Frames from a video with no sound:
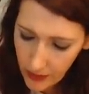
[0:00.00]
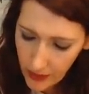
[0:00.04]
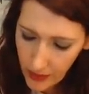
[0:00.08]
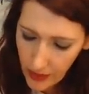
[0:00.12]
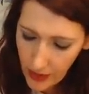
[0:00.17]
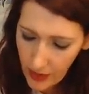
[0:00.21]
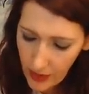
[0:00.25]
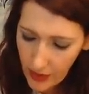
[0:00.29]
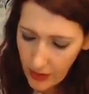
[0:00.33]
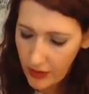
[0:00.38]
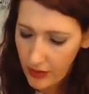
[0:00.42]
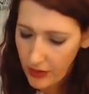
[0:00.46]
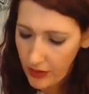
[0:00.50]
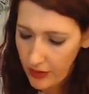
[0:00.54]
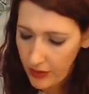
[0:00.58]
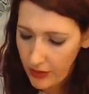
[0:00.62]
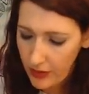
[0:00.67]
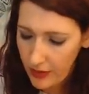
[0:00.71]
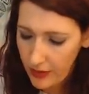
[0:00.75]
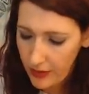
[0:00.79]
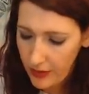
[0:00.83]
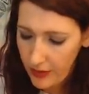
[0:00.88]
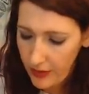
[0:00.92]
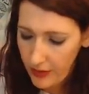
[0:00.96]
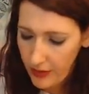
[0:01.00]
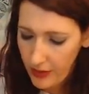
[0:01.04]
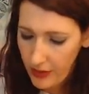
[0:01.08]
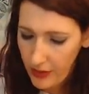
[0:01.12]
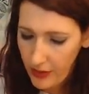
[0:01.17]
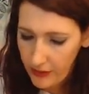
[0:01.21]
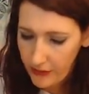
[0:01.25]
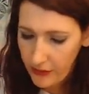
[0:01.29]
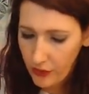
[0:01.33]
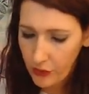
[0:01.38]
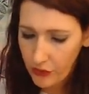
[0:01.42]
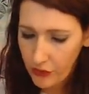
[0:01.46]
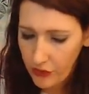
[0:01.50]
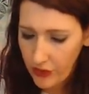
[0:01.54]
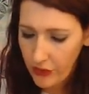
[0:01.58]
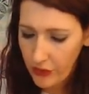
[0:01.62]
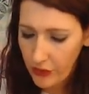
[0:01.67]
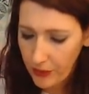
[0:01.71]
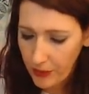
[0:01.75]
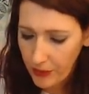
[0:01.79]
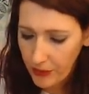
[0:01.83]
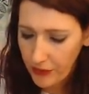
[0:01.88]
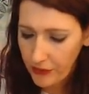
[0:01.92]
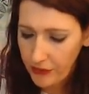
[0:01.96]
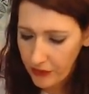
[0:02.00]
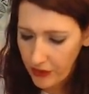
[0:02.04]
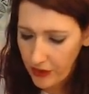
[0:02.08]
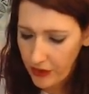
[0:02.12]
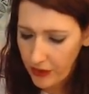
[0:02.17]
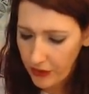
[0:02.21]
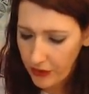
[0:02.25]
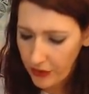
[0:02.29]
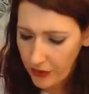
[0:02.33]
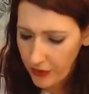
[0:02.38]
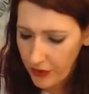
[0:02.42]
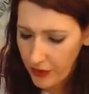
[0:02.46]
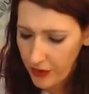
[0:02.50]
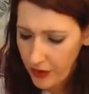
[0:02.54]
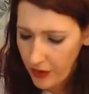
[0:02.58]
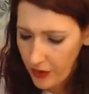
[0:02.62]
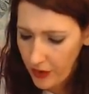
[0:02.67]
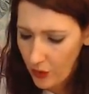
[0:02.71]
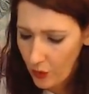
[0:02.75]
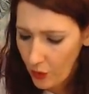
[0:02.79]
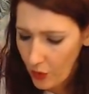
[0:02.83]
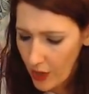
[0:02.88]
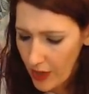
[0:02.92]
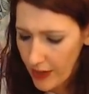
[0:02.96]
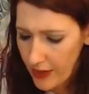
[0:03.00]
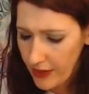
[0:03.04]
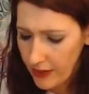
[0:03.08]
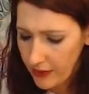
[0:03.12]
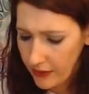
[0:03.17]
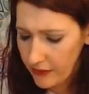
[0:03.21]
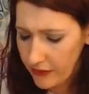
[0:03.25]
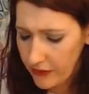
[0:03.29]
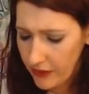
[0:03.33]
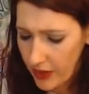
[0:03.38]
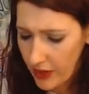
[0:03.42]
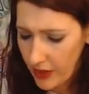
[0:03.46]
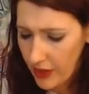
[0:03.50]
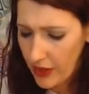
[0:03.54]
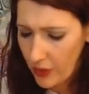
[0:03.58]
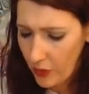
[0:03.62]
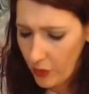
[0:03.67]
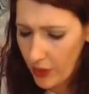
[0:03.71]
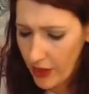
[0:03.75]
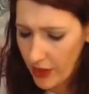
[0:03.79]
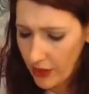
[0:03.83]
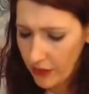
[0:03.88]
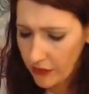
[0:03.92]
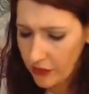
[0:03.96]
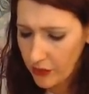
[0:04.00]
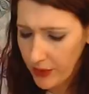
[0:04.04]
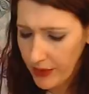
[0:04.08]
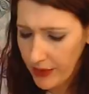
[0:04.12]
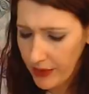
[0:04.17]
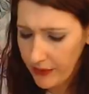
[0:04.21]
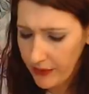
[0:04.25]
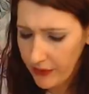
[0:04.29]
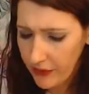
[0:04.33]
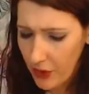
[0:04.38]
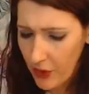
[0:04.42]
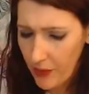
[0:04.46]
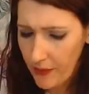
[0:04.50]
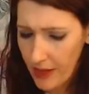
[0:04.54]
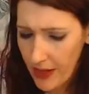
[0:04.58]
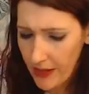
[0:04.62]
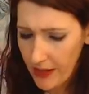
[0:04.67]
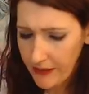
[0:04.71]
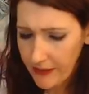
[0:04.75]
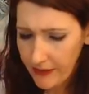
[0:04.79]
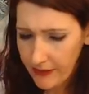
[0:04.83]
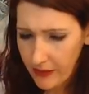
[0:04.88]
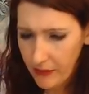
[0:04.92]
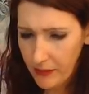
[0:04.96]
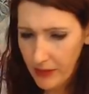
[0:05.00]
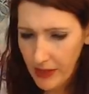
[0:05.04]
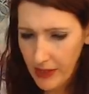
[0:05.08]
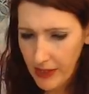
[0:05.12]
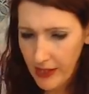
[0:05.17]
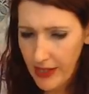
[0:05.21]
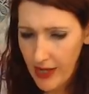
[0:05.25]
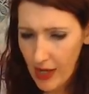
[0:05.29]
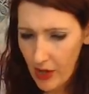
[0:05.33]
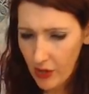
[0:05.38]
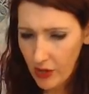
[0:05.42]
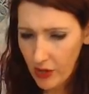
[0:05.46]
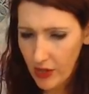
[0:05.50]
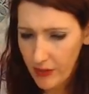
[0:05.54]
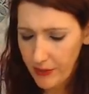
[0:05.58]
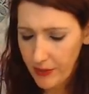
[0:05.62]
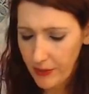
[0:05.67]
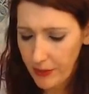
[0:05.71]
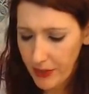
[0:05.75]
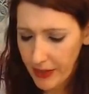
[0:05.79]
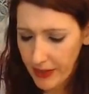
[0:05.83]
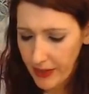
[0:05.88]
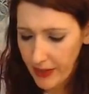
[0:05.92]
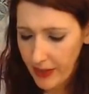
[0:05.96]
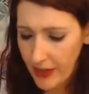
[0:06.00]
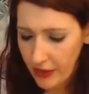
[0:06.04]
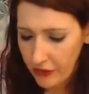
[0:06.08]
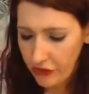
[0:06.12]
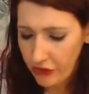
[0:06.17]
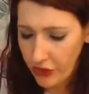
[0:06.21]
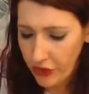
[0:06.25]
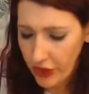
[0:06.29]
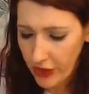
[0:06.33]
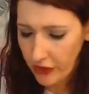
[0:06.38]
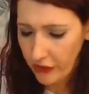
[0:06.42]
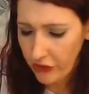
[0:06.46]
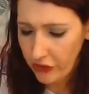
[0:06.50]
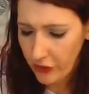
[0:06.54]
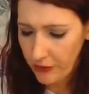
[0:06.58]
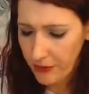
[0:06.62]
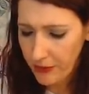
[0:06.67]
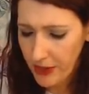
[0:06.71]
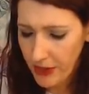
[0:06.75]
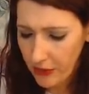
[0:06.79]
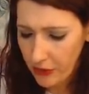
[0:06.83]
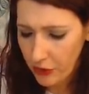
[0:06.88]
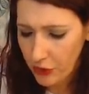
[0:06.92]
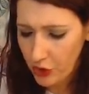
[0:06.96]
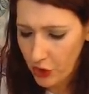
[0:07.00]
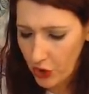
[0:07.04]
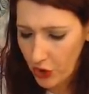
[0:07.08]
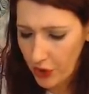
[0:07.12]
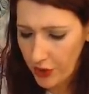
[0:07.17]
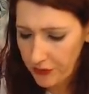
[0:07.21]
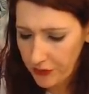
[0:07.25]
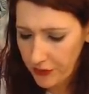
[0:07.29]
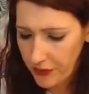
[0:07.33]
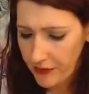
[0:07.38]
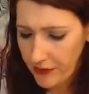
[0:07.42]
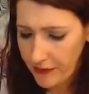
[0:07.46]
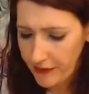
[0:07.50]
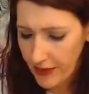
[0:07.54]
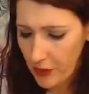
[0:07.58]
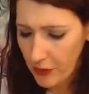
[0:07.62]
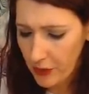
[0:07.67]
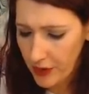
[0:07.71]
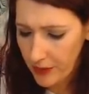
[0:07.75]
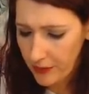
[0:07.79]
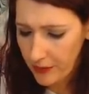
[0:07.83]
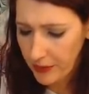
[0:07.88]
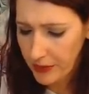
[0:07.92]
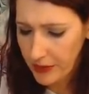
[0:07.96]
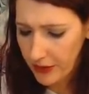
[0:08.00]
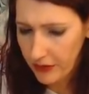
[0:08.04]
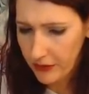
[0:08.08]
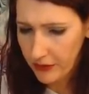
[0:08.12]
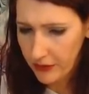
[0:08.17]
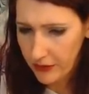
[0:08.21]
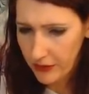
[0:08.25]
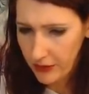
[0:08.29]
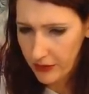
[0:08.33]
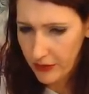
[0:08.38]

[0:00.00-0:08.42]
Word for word: Huh. So there's another person here. Why else, uh, what else do I need to know about this immediate outcome that we cannot change? Show me another card for this outcome, please.